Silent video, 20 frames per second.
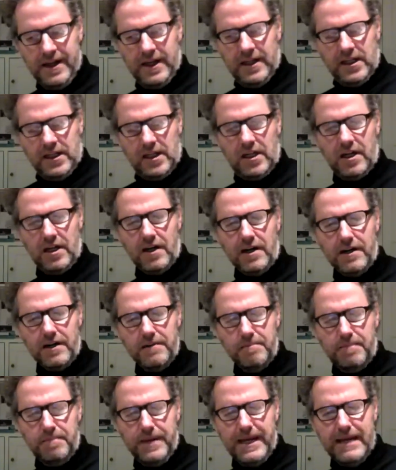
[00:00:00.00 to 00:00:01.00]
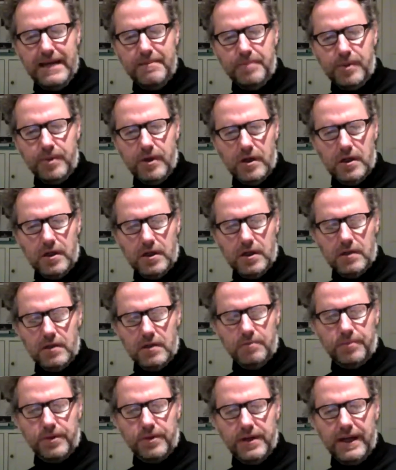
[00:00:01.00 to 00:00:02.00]
current papal
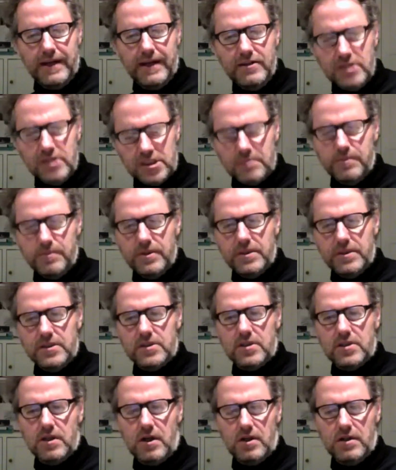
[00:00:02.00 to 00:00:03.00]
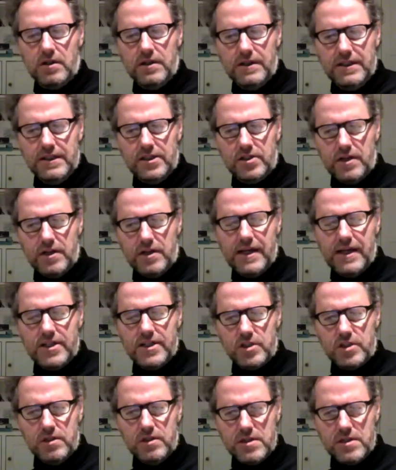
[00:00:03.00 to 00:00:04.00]
pronouncements on
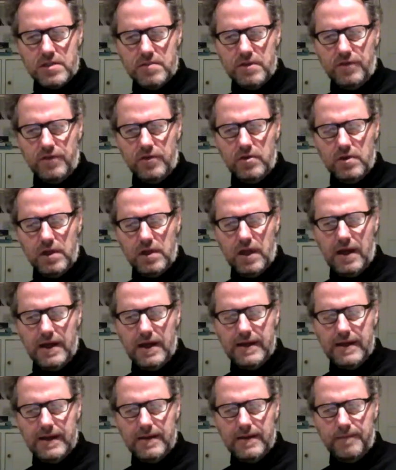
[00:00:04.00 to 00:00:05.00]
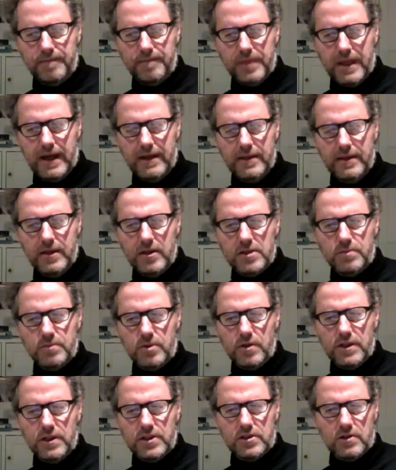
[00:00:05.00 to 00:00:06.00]
internationalism, if you like, and those
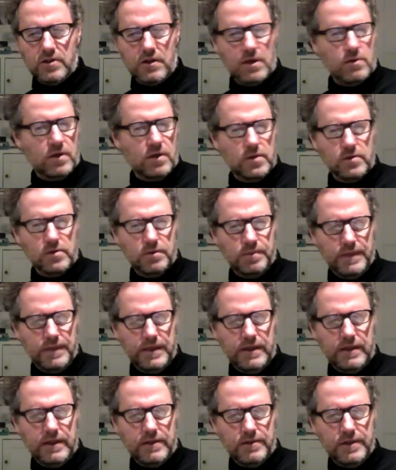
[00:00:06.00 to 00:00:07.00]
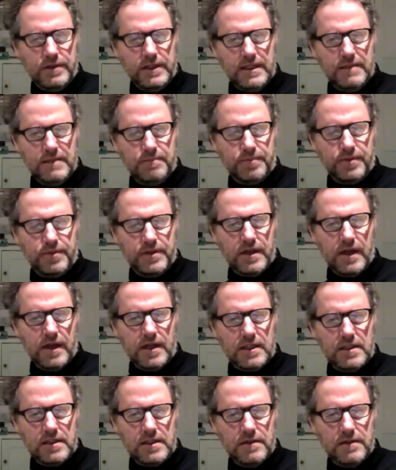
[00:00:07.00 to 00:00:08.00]
more historic ones would be a really
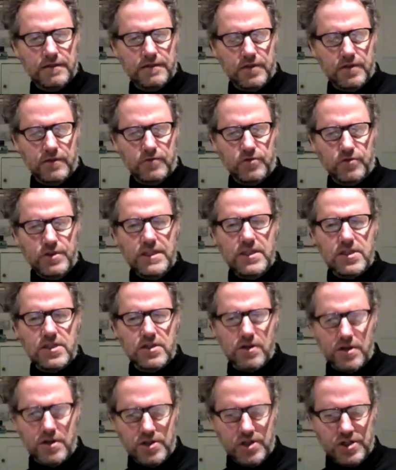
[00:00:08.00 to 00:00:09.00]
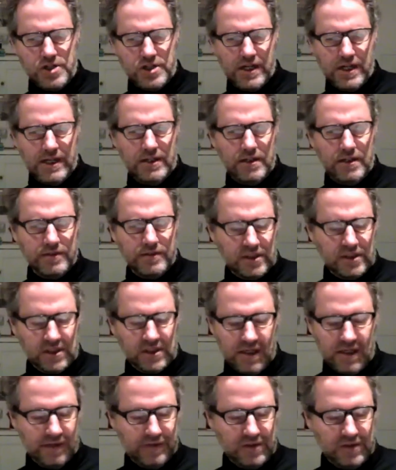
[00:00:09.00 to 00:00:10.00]
productive sort of research agenda of
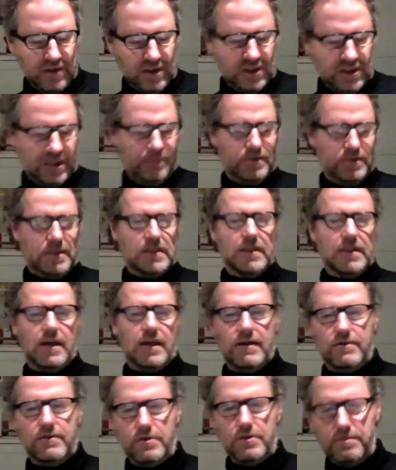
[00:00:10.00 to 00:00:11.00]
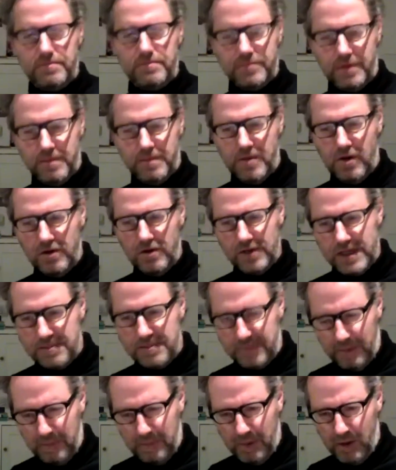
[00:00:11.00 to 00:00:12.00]
itself. It's not something that I re- remotely
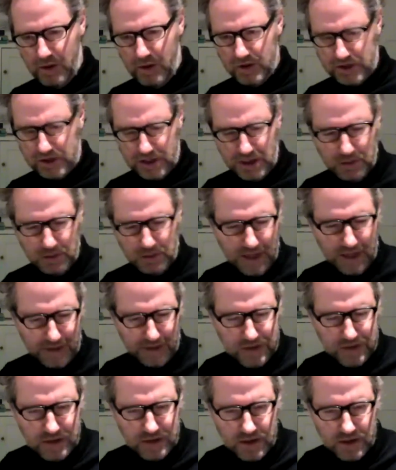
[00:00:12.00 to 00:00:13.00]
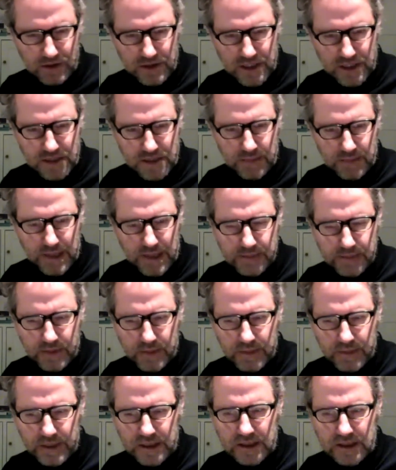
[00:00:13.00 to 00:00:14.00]
propose that you would have to do in this paper,
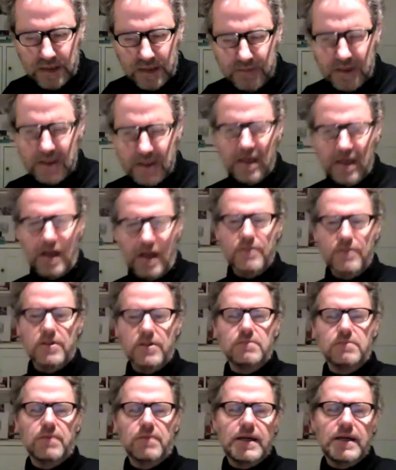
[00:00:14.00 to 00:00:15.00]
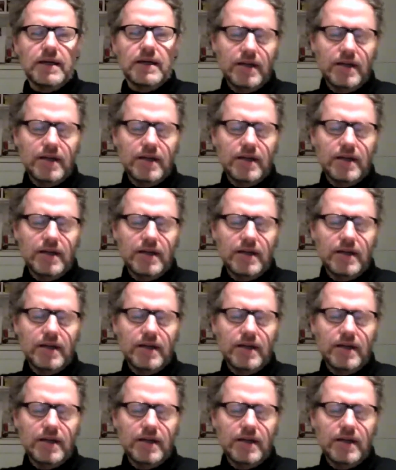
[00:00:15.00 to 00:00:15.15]
but it's something that others might